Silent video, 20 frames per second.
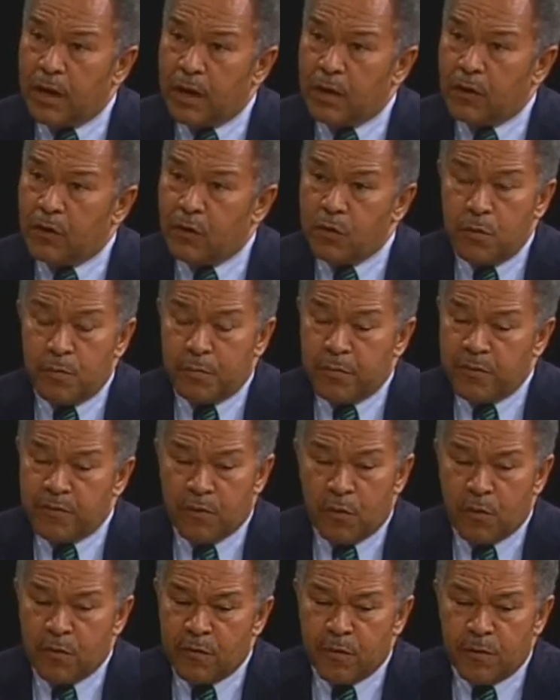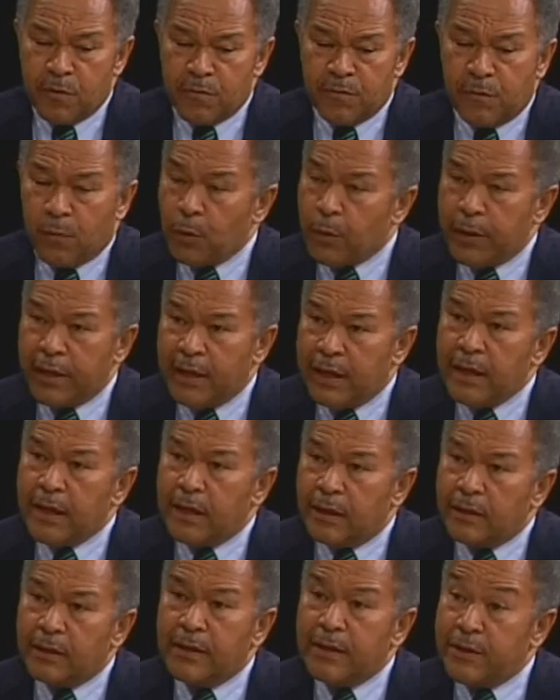a group of over 40
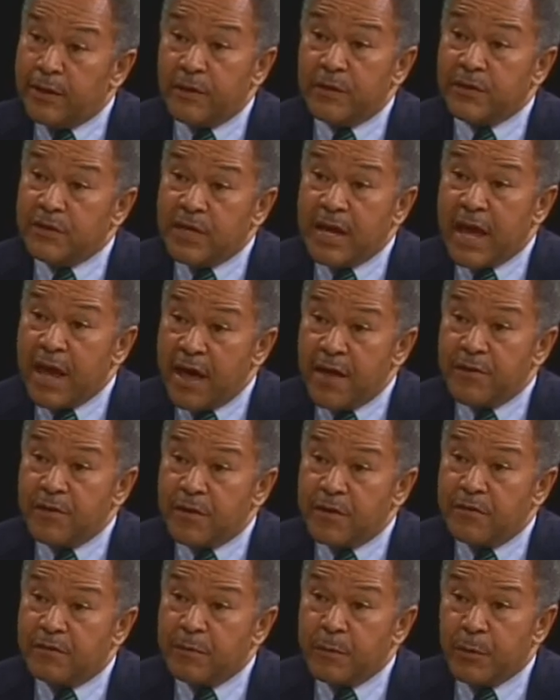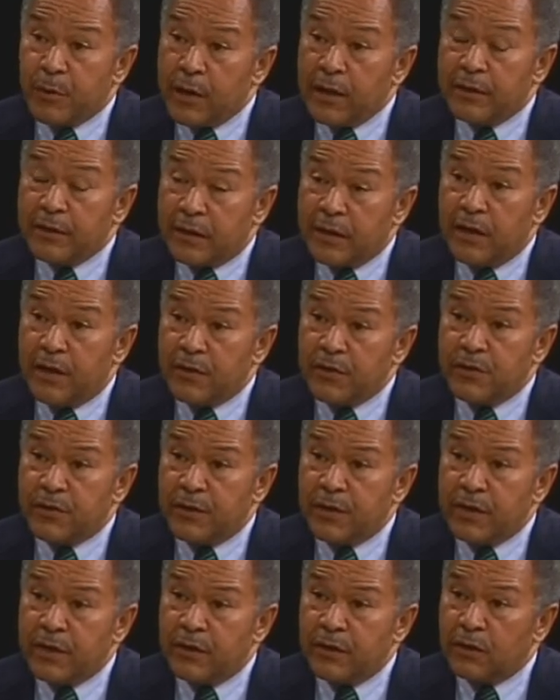leaders gathered from around the
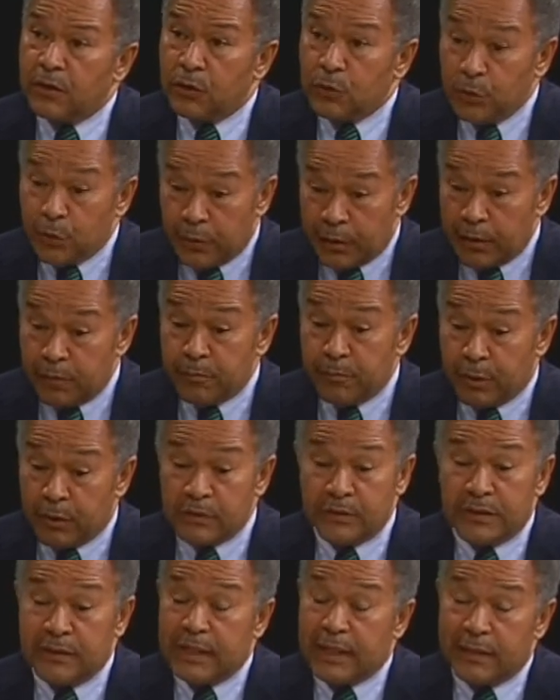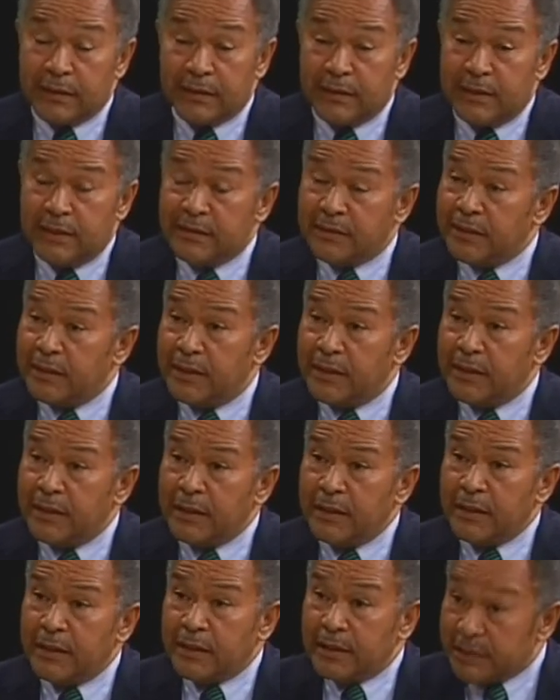country, including personalities like
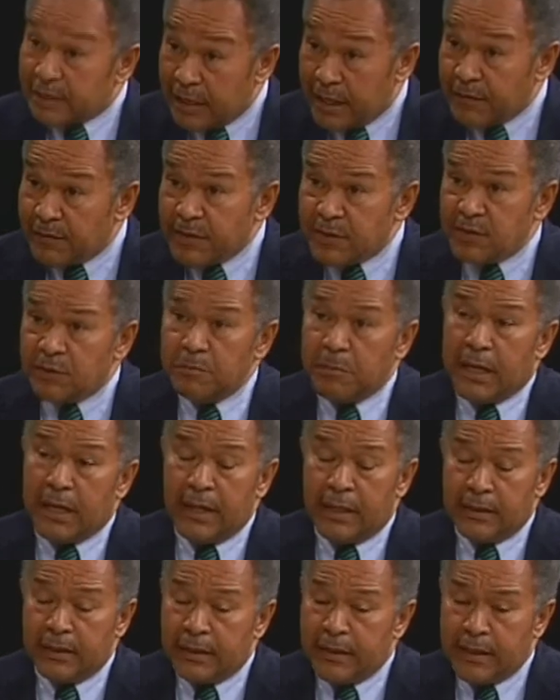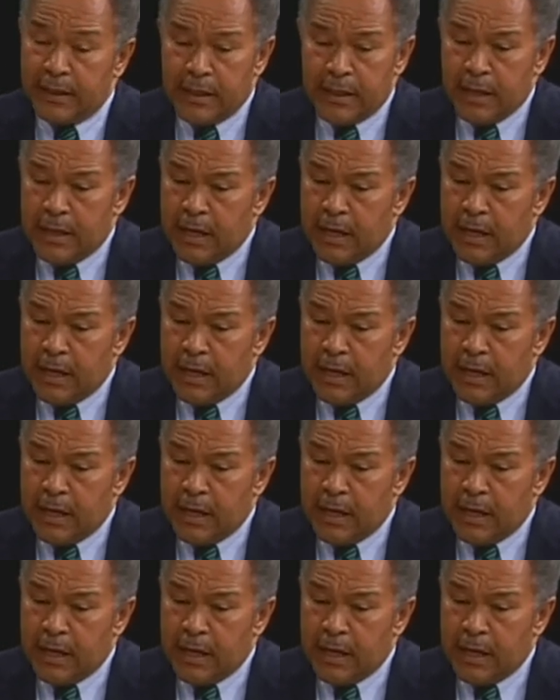Tavis Smiley,